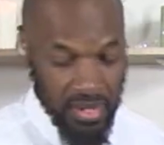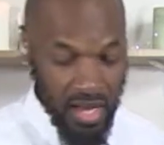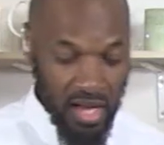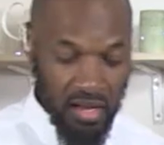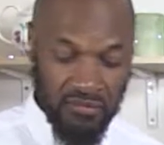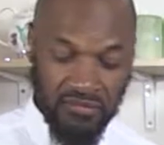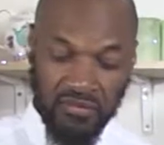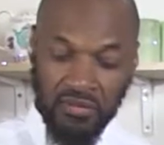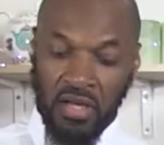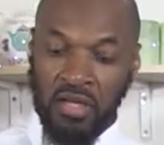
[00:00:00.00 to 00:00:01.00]
have...
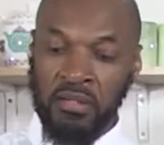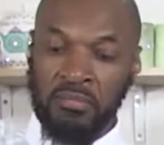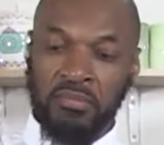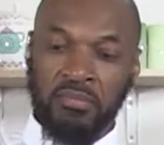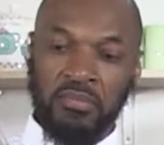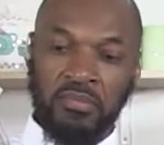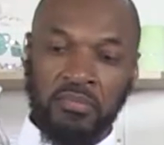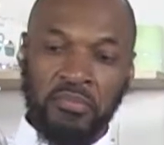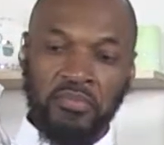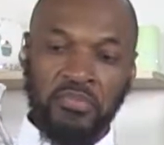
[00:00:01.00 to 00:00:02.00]
Um, what's,
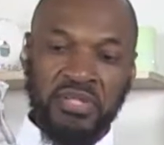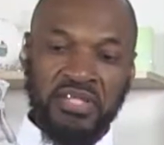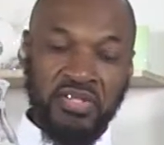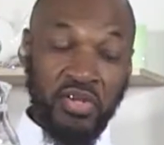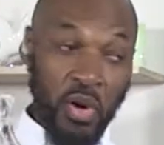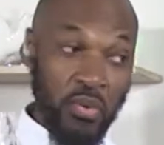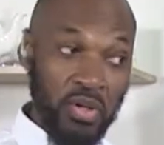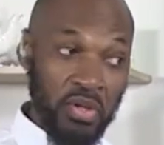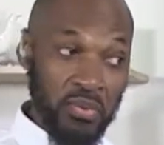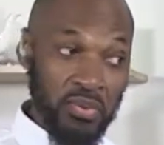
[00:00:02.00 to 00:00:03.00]
what's that? This is
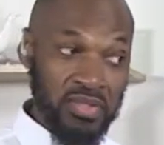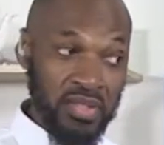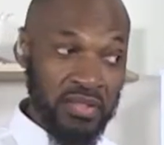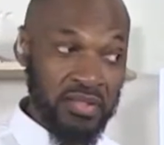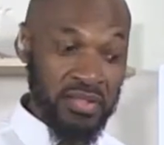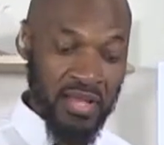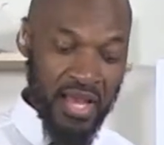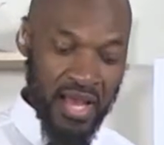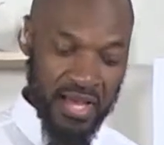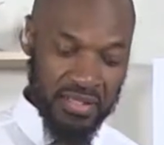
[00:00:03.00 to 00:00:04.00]
coconut water. Okay.
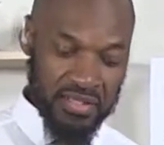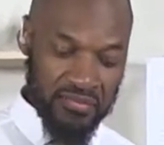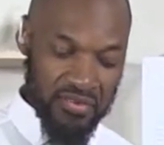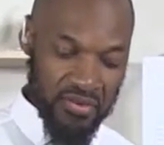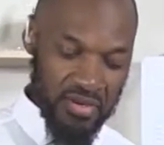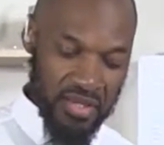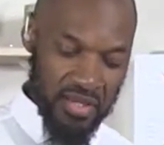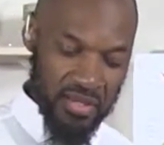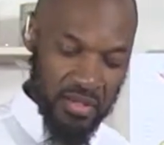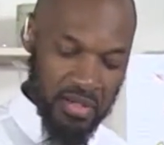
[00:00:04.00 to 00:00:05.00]
And it's a
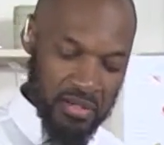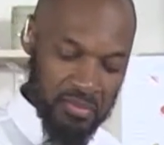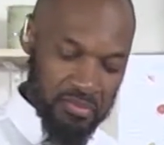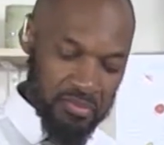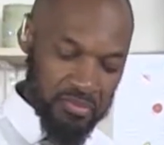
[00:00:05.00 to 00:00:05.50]
very, um,